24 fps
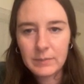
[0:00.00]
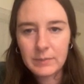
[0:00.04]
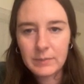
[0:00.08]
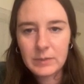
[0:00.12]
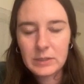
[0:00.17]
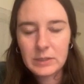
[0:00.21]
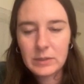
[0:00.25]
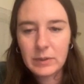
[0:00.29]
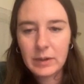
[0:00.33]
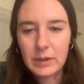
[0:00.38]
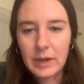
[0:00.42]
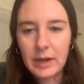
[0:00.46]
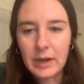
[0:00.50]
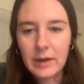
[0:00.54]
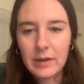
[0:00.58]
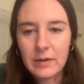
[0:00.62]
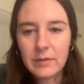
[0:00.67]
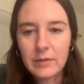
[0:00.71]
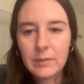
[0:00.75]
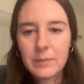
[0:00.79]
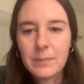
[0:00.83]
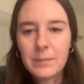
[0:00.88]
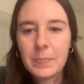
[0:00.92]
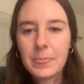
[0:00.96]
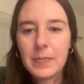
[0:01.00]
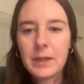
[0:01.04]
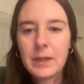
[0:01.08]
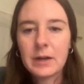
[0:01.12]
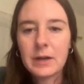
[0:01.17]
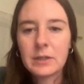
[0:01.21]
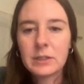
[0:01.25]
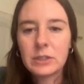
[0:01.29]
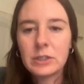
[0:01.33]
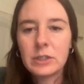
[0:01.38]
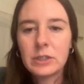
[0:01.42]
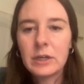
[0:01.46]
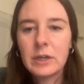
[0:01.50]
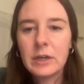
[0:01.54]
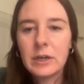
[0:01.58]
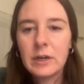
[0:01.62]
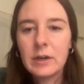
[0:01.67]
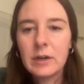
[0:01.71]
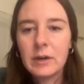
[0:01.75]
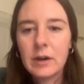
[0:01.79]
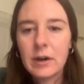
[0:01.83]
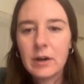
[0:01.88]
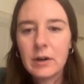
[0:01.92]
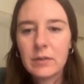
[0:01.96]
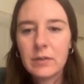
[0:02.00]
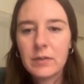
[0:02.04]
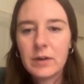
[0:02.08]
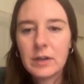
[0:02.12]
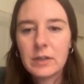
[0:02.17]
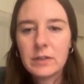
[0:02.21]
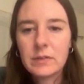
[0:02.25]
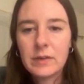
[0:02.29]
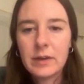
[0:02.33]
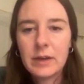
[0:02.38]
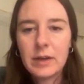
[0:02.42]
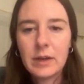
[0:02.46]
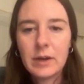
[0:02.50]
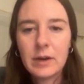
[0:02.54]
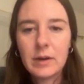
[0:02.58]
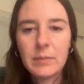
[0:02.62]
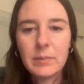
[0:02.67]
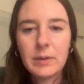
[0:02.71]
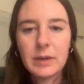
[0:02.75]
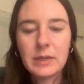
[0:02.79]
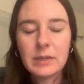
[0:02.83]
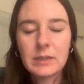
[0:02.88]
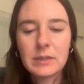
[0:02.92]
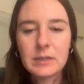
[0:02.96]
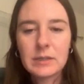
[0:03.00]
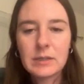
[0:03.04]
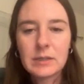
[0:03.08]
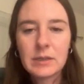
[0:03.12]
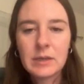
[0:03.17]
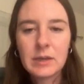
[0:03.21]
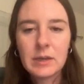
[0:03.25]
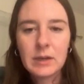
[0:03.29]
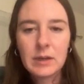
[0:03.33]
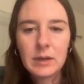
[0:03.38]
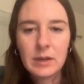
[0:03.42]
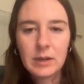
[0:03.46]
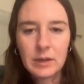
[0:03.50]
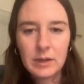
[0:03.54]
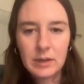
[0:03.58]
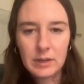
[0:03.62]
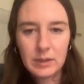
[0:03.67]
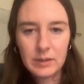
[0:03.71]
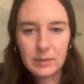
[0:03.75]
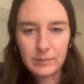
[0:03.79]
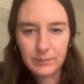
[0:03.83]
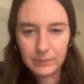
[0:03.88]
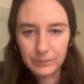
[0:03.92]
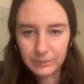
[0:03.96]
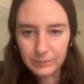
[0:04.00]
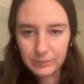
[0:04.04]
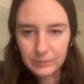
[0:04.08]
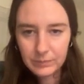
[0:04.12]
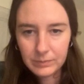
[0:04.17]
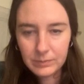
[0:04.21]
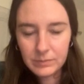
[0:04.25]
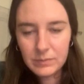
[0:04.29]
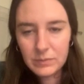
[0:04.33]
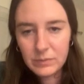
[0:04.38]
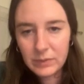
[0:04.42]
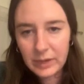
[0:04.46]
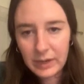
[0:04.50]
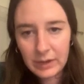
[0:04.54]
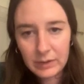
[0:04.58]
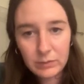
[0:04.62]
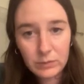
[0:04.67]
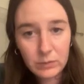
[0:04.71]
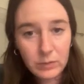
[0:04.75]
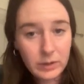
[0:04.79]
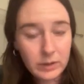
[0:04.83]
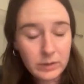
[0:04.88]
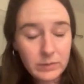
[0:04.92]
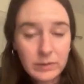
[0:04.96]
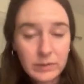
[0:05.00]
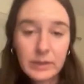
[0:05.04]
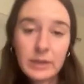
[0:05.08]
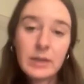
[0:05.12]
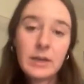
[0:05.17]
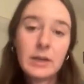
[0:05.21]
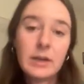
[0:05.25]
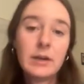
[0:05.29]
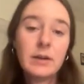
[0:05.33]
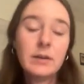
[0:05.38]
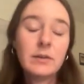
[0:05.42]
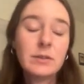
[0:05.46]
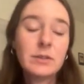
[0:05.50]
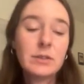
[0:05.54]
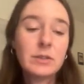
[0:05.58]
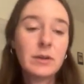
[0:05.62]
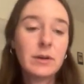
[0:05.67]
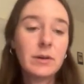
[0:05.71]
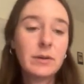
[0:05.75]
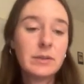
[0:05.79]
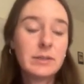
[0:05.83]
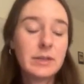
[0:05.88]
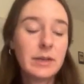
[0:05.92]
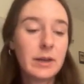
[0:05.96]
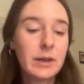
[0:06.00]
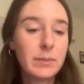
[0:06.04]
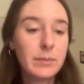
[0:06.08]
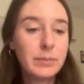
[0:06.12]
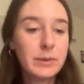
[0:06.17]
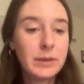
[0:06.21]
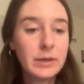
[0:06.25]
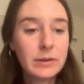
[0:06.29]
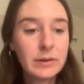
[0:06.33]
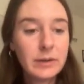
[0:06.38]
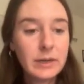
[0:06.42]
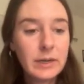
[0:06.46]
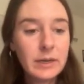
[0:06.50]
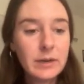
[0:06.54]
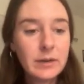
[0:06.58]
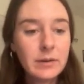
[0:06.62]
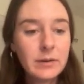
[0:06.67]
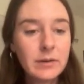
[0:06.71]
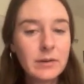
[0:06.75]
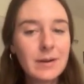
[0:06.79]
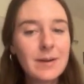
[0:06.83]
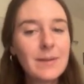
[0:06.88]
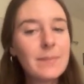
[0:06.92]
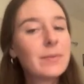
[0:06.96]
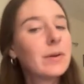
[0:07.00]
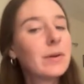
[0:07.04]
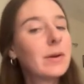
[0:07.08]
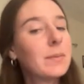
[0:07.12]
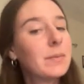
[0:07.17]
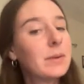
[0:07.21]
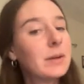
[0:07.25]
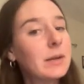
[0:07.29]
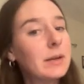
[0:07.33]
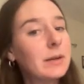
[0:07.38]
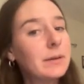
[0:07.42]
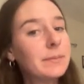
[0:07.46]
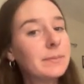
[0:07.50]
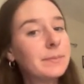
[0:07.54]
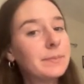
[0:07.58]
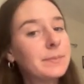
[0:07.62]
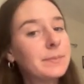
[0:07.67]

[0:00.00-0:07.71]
So we have our sugar, our phosphate, and our base. We have one ring here. So is that a purine or a pyrimidine?